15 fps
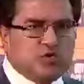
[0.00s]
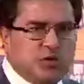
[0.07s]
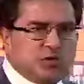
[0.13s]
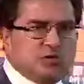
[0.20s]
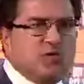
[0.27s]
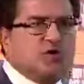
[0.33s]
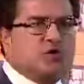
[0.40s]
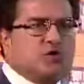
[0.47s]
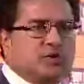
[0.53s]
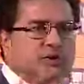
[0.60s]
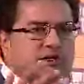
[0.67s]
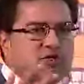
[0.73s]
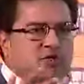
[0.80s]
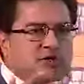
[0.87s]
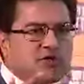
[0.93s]
much more
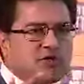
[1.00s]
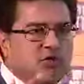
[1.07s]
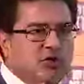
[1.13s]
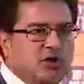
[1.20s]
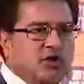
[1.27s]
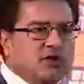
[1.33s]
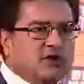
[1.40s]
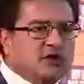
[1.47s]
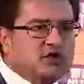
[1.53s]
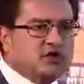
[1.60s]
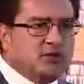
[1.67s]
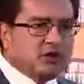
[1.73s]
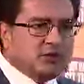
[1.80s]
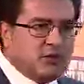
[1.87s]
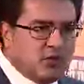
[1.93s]
toothpaste to be sold. There's so
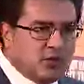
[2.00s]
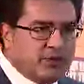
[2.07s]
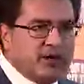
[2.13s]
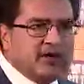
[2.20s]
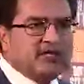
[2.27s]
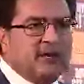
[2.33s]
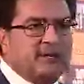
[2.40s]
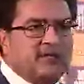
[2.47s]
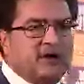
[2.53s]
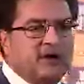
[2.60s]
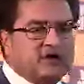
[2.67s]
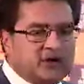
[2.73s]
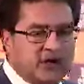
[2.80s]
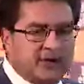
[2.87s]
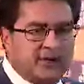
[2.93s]
much more
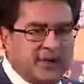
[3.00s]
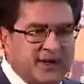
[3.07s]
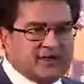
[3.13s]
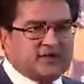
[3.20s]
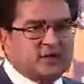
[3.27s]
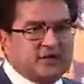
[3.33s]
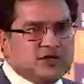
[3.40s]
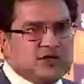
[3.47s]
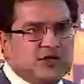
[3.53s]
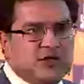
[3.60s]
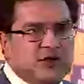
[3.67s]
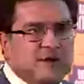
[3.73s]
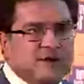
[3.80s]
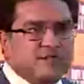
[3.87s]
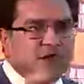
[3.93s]
paints to be sold.
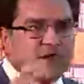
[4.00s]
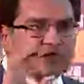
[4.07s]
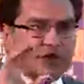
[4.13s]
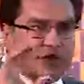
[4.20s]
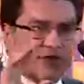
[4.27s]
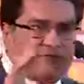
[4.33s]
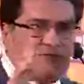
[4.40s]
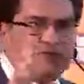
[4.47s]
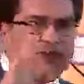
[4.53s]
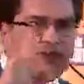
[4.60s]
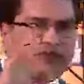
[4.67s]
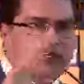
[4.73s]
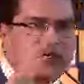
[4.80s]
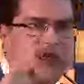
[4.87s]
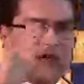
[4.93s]
So every
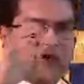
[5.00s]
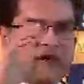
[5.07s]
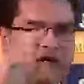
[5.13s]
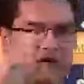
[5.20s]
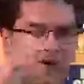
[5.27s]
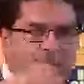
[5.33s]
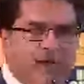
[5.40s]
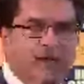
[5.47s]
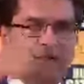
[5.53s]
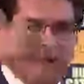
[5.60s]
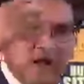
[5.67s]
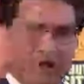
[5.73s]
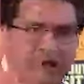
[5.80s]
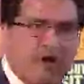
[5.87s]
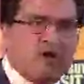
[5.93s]
single
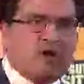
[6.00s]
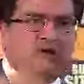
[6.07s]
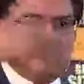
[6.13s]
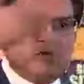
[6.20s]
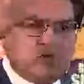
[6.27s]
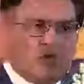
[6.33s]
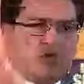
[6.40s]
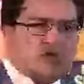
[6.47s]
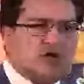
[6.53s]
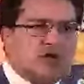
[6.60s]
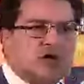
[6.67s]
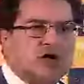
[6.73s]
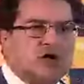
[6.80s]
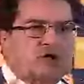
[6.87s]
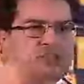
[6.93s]
amount of growth,
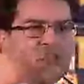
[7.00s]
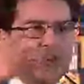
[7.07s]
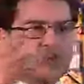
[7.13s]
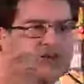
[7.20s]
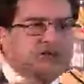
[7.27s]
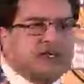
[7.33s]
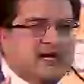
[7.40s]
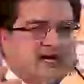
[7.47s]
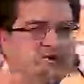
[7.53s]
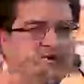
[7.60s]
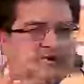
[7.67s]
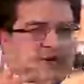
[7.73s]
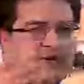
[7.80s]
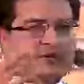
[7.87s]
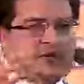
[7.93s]
which happens 10,
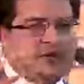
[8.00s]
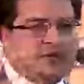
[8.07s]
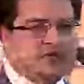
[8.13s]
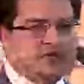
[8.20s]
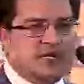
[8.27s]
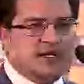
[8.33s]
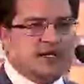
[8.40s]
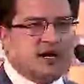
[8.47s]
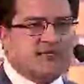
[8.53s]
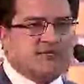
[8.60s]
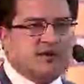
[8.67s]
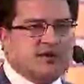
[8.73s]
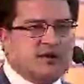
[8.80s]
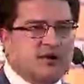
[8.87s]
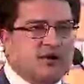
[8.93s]
15, 20% year
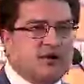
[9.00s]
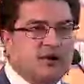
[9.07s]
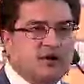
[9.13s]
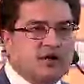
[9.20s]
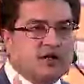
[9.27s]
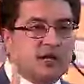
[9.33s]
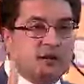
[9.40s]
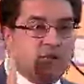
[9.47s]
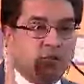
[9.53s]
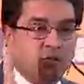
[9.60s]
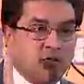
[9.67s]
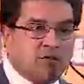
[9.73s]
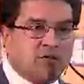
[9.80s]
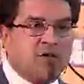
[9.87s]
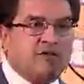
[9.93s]
after year, they are
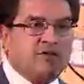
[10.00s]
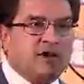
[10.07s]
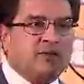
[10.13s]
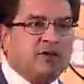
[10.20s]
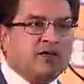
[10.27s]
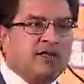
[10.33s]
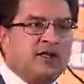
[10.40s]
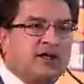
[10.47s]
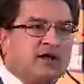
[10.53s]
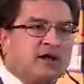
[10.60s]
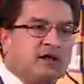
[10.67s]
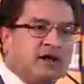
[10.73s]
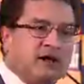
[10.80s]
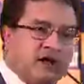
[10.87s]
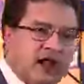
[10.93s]
more profitable than
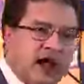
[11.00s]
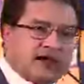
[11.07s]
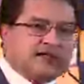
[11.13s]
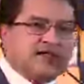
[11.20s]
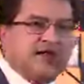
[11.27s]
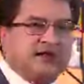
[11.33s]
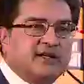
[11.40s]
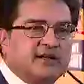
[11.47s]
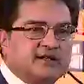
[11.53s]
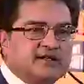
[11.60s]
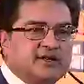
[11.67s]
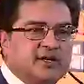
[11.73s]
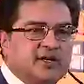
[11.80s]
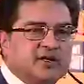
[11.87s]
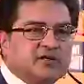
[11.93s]
last 10 years.
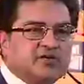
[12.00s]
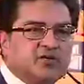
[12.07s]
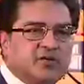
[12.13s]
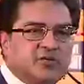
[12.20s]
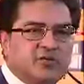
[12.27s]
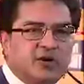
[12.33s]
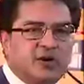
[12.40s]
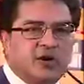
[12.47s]
So